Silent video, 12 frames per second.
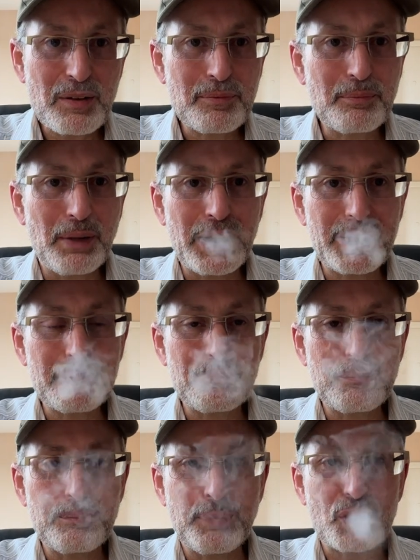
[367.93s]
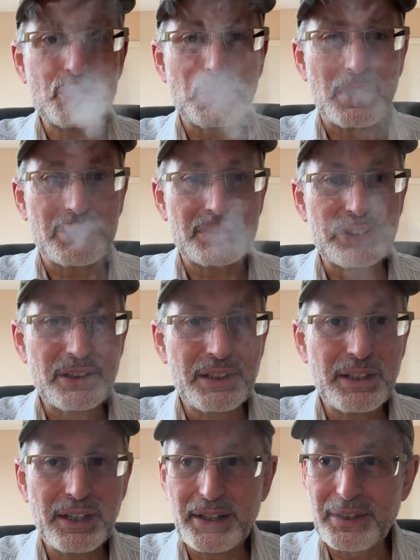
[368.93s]
by Boswell's
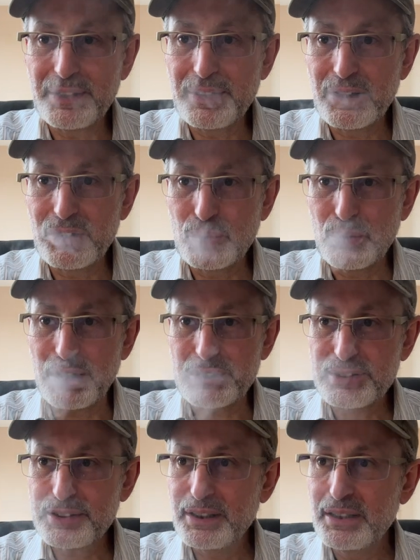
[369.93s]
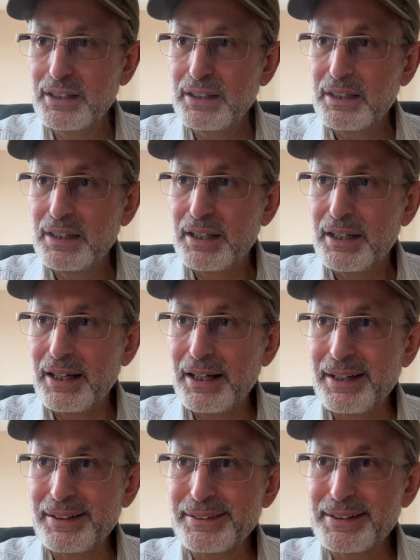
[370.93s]
in uh, US,
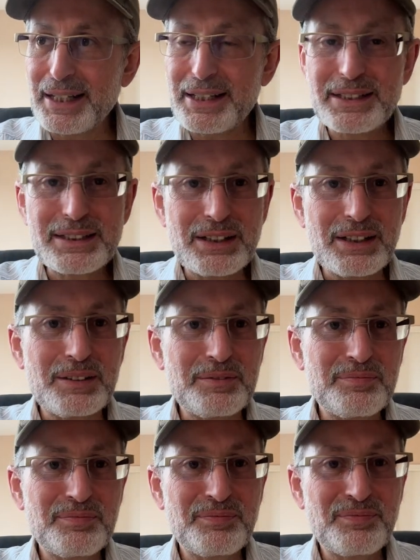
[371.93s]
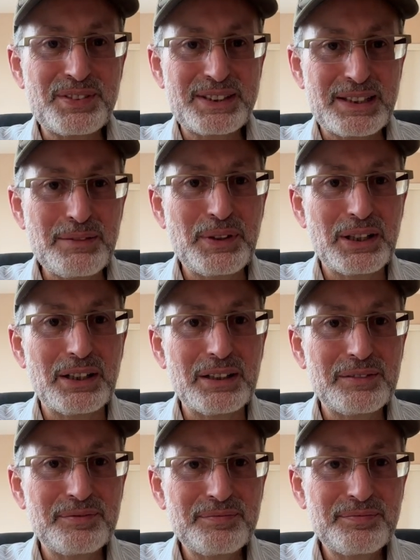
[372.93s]
and that is a uh, similar
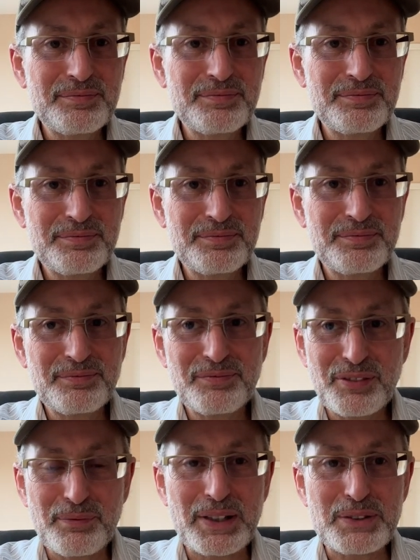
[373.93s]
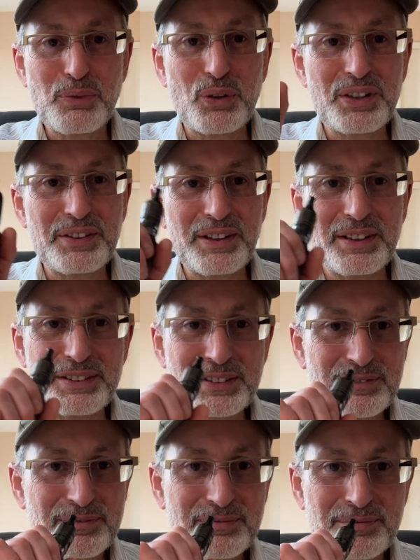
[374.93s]
for my smoking days.
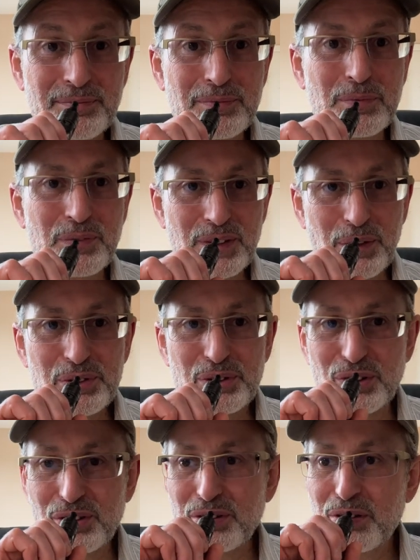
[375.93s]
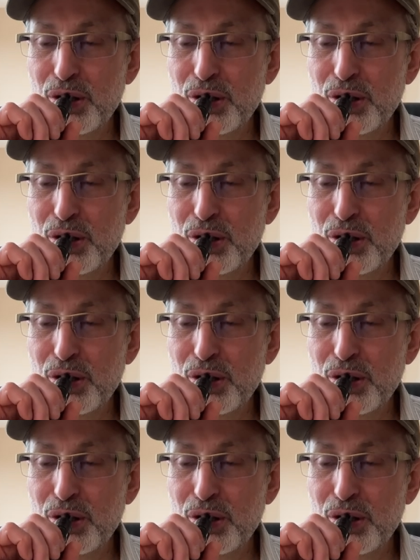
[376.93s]
Mm, it's good.